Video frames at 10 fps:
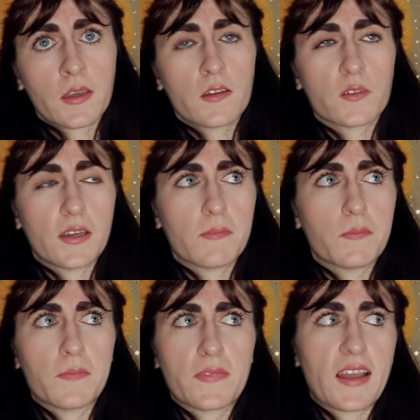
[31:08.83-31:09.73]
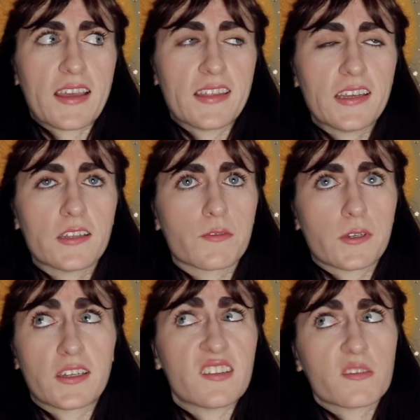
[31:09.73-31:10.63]
So I think it's
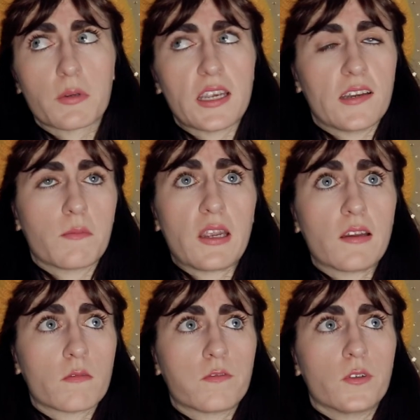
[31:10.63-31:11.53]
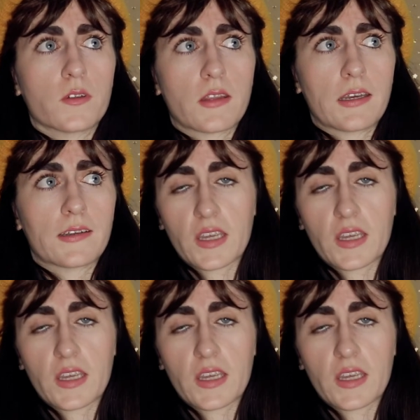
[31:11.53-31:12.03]
really sweet and meaningful that,